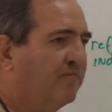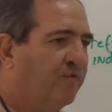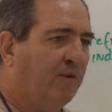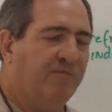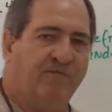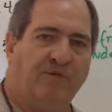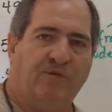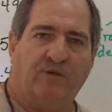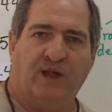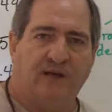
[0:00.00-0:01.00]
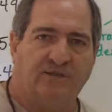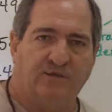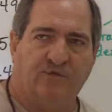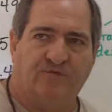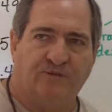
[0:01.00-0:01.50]
For
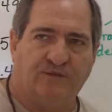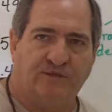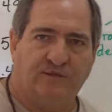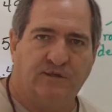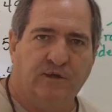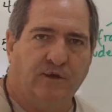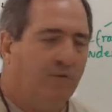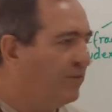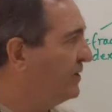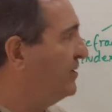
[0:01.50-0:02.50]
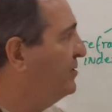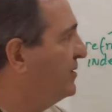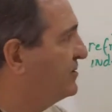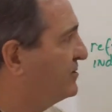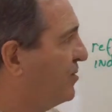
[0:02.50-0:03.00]
classical physics,
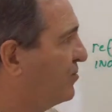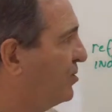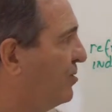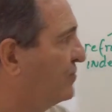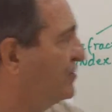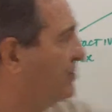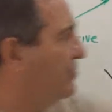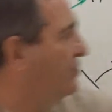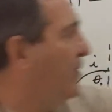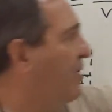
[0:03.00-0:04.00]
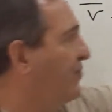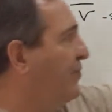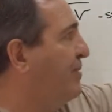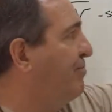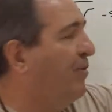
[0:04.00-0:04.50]
it's so close to our
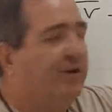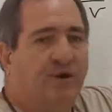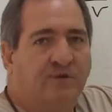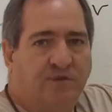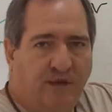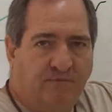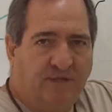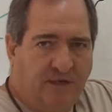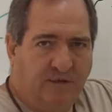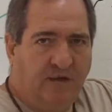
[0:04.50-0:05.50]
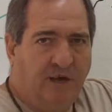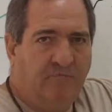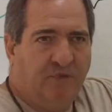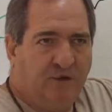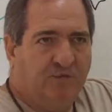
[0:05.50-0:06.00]
3.0 times 10 to the
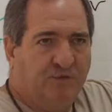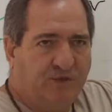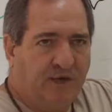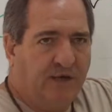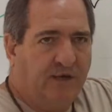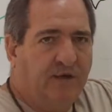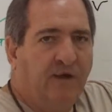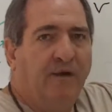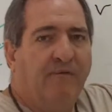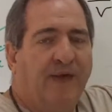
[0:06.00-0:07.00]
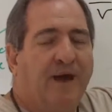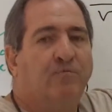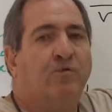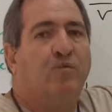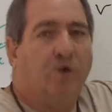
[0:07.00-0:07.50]
8 meters per second, that
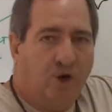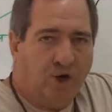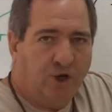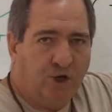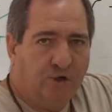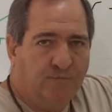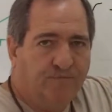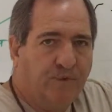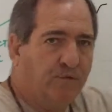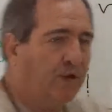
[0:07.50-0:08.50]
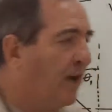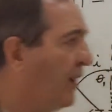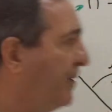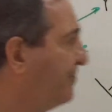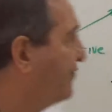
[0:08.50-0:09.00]
will work.
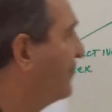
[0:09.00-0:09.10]
Okay?